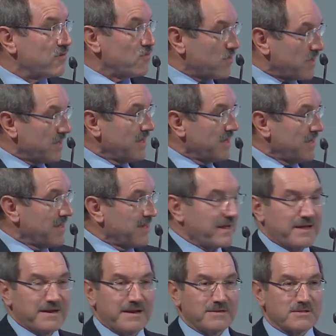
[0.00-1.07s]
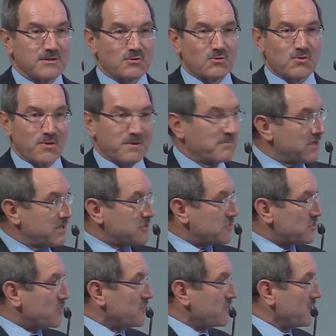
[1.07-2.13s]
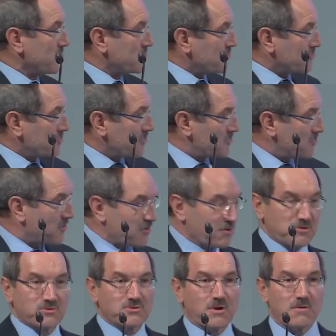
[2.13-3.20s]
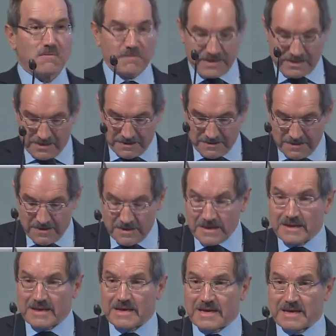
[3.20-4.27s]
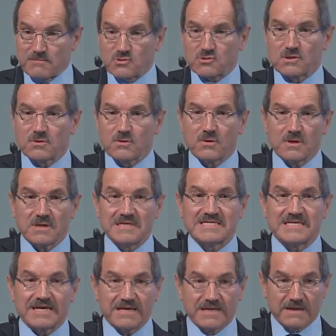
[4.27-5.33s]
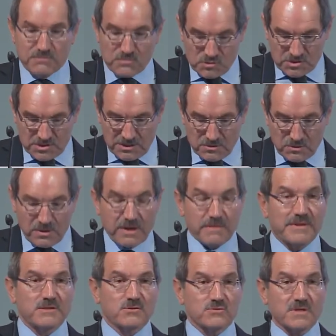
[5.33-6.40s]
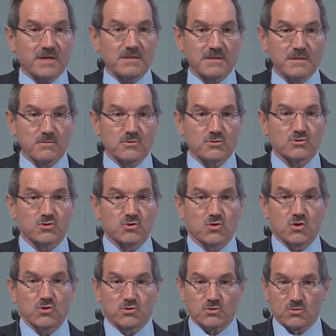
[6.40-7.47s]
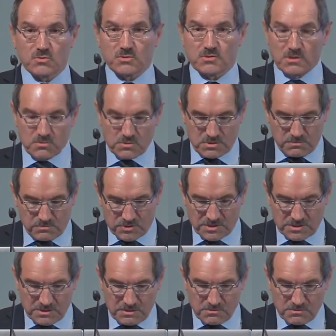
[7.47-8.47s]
Digital Agenda, and the digital agenda is on the agenda of our ministry.